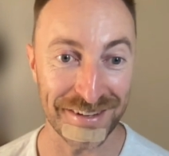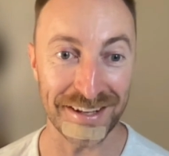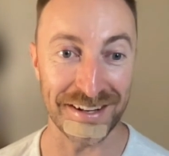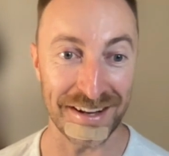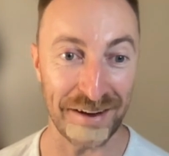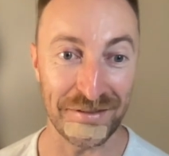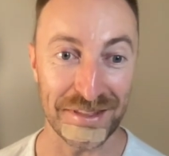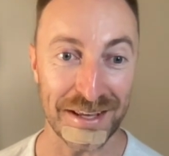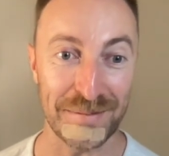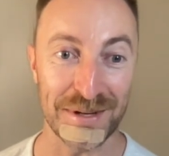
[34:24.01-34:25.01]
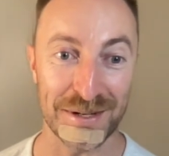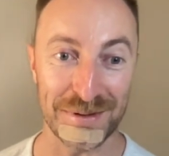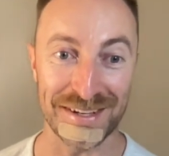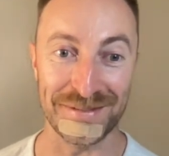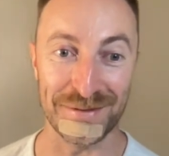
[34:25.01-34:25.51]
and everything in
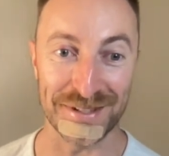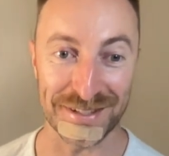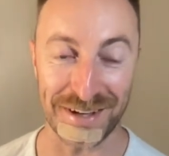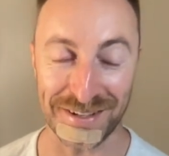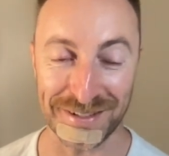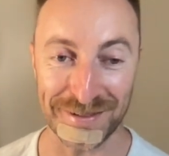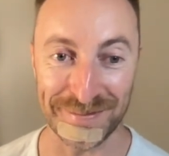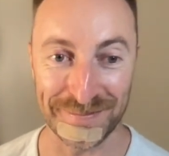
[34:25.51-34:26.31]
between, which is awesome.